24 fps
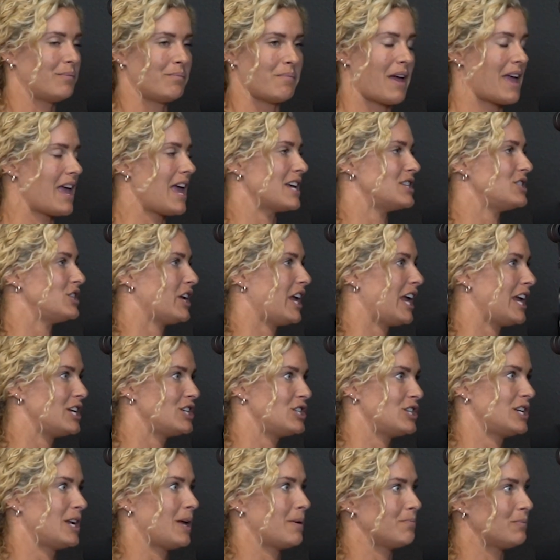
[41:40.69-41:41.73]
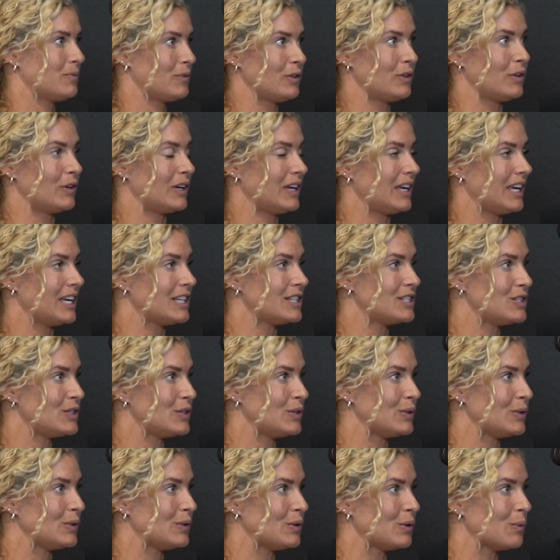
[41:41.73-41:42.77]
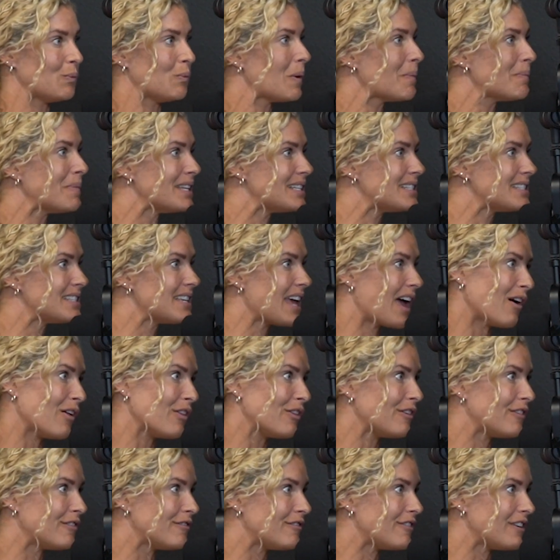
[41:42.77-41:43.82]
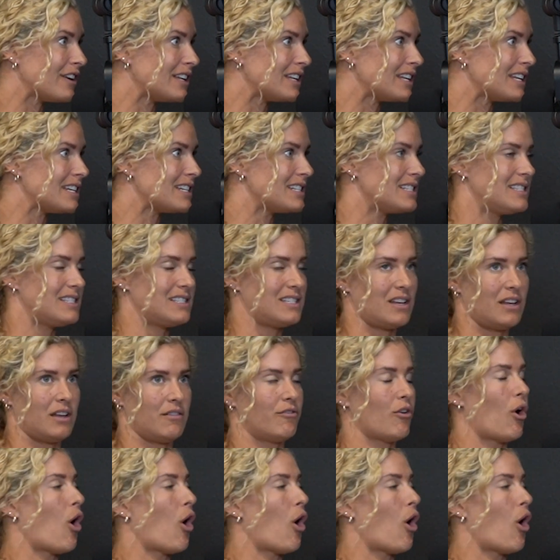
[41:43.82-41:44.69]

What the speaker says: My education, I'm looking into the women's health and fitness of